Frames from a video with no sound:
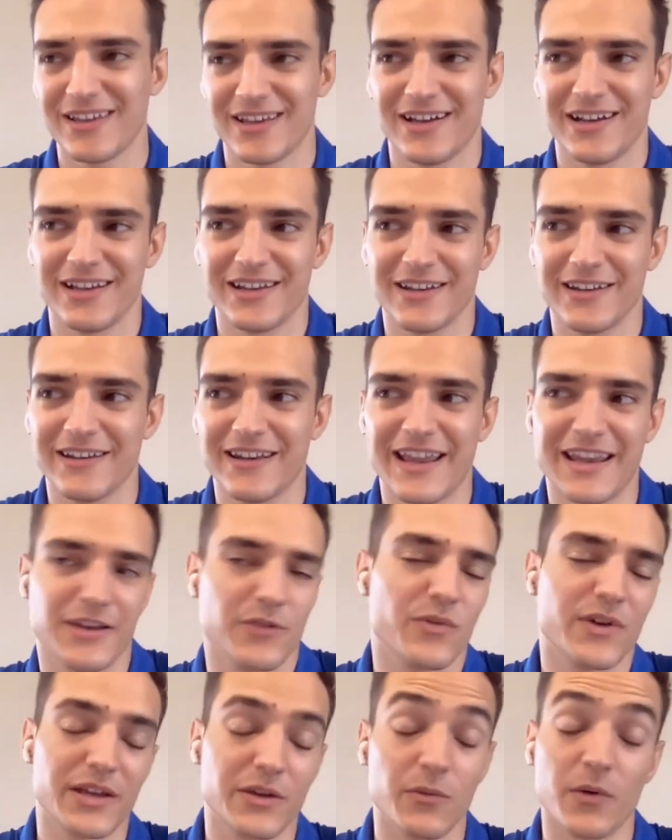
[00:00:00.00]
And
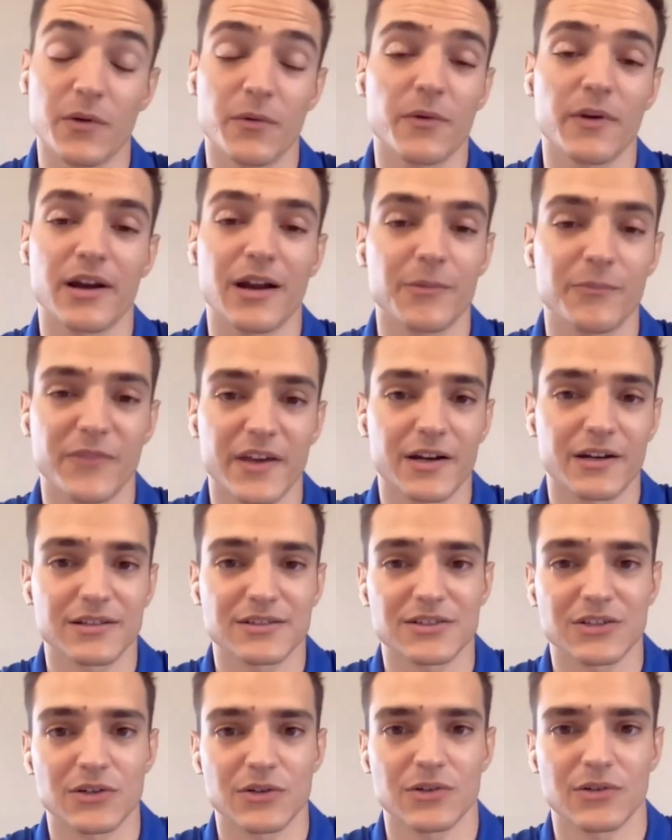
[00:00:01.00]
anyway, we were up
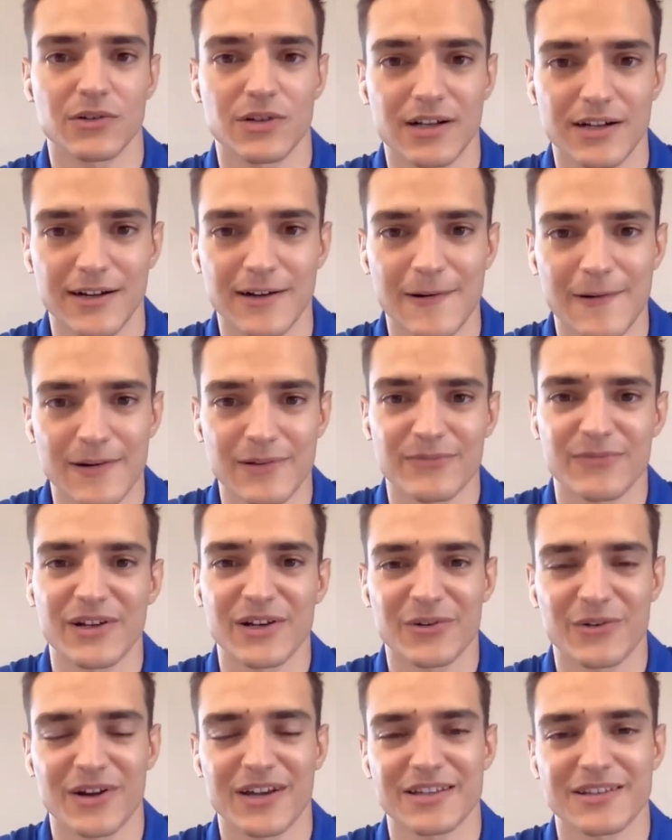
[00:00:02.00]
there, so
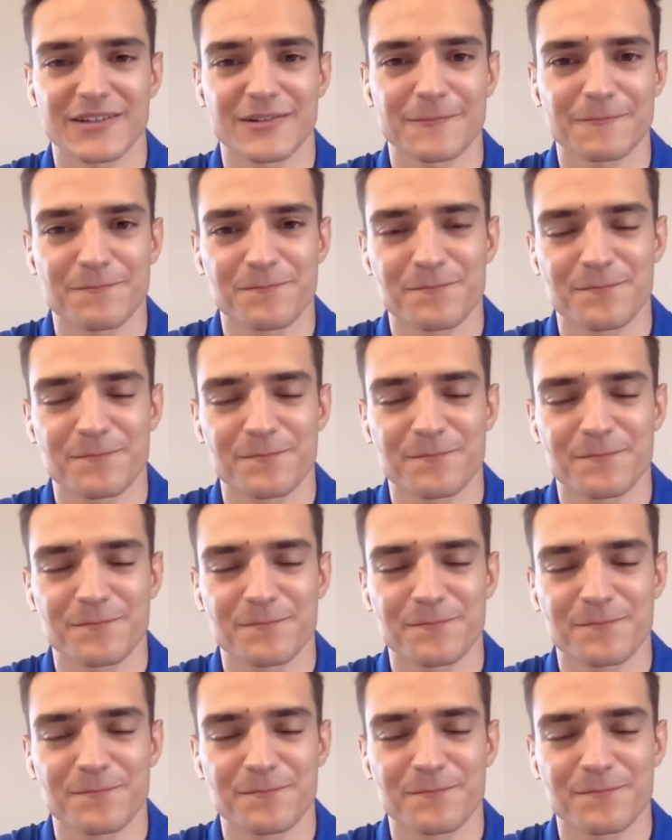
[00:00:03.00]
felt great.